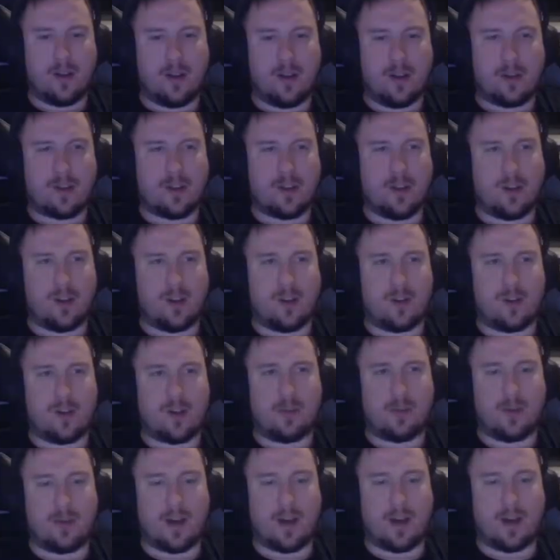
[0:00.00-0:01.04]
So
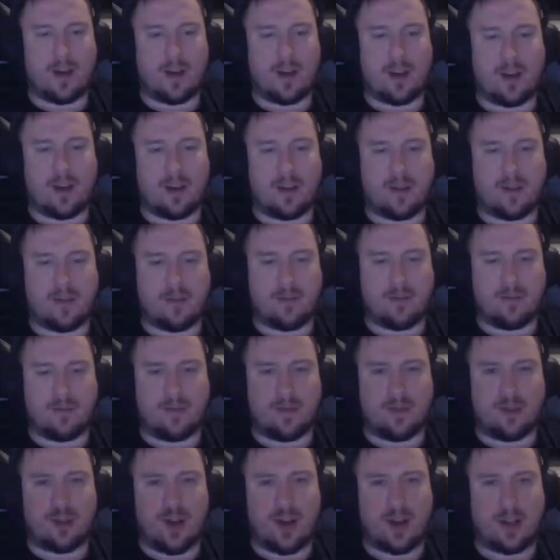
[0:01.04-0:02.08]
get my
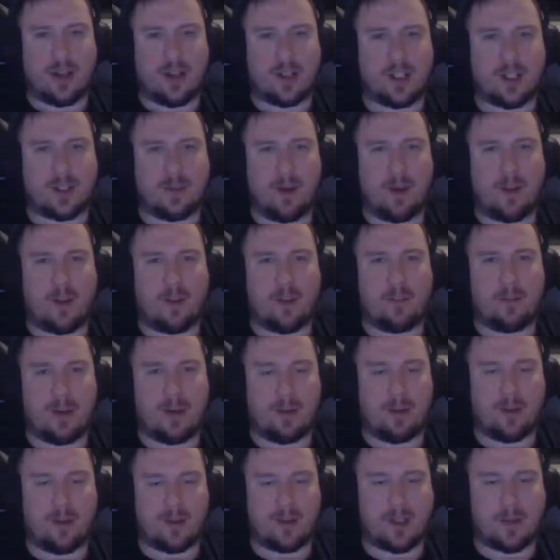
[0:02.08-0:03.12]
trying to dispel the
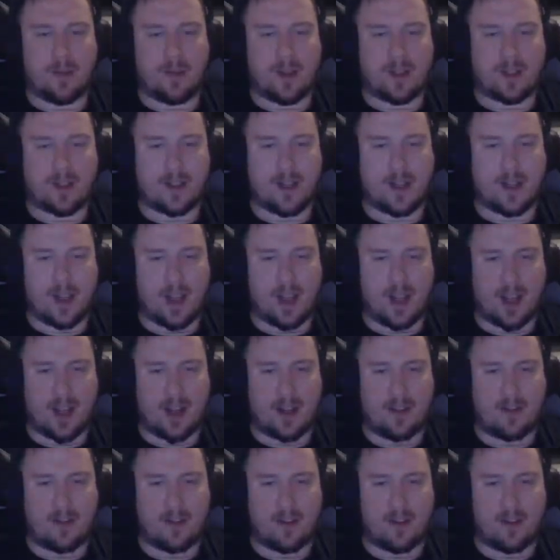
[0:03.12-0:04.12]
bubbles the best I can.